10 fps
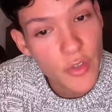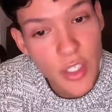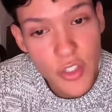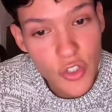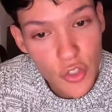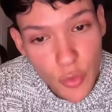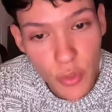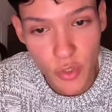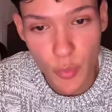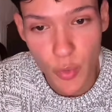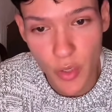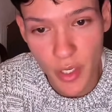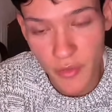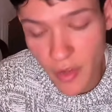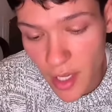Edvin is super
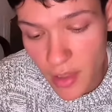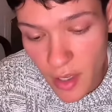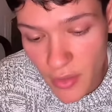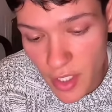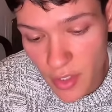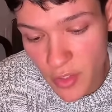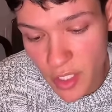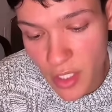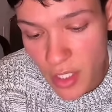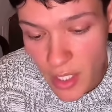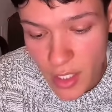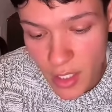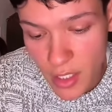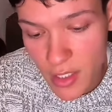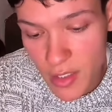supportive. I love Edvin.
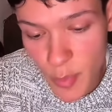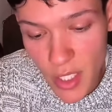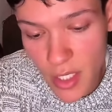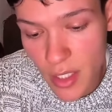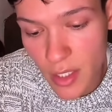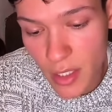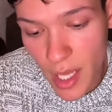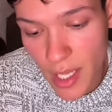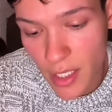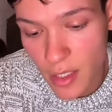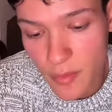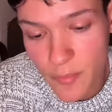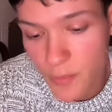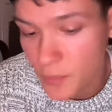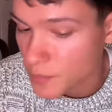He's been
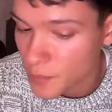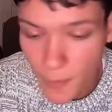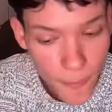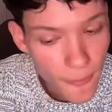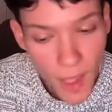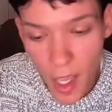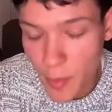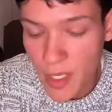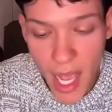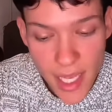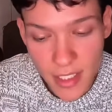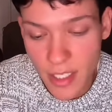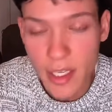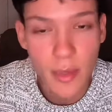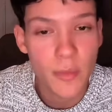like, I've been
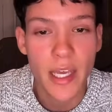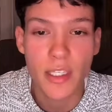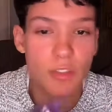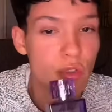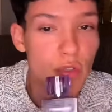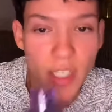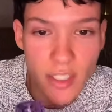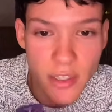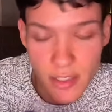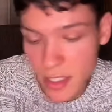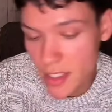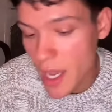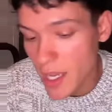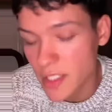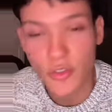asking him, like, do you think this
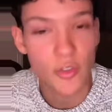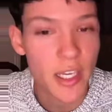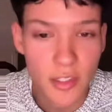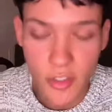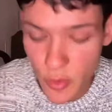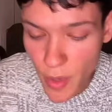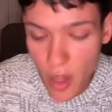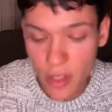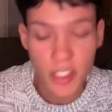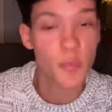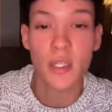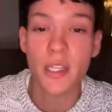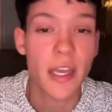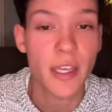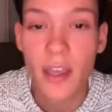is nice? Do you like the smell? He's
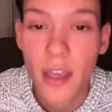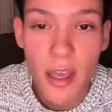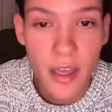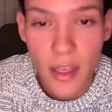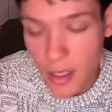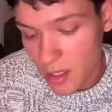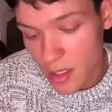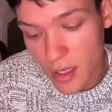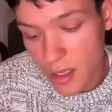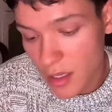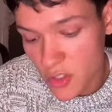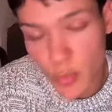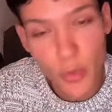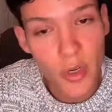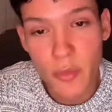been like
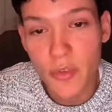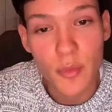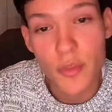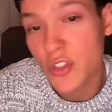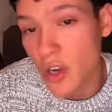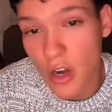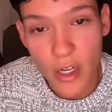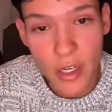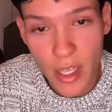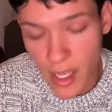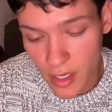supporting me from the start.